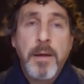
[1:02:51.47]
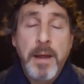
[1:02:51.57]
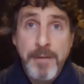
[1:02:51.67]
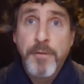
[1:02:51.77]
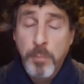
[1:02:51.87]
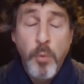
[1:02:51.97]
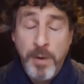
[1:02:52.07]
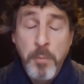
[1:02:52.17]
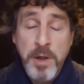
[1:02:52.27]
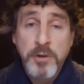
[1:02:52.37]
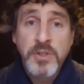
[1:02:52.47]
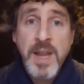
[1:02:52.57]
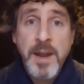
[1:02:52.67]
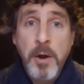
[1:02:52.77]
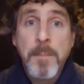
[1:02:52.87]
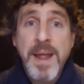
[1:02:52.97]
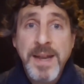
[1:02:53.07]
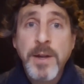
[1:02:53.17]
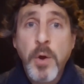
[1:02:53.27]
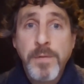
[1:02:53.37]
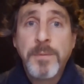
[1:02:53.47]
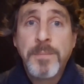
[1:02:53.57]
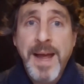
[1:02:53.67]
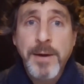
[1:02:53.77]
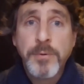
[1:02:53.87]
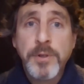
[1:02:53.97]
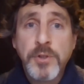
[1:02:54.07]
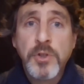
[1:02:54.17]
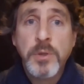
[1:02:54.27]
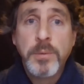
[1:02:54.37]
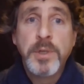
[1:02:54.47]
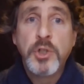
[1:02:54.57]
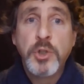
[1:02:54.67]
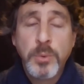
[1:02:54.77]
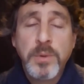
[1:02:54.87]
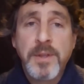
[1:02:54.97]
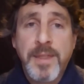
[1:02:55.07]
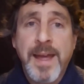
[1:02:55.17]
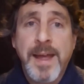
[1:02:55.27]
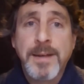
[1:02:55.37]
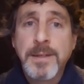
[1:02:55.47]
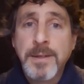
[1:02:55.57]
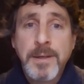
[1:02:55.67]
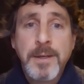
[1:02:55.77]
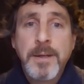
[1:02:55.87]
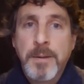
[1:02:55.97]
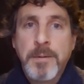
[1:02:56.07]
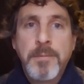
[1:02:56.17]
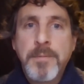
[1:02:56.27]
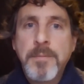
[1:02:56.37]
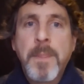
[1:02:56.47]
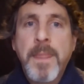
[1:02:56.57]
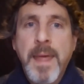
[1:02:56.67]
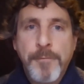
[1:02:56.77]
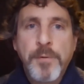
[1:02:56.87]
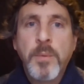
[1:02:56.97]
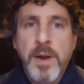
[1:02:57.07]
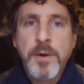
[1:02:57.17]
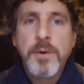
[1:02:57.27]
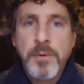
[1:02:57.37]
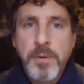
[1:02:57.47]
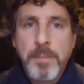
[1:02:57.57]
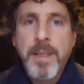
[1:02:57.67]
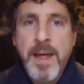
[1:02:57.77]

again, from what you're saying, are bending over backwards to ensure that everyone who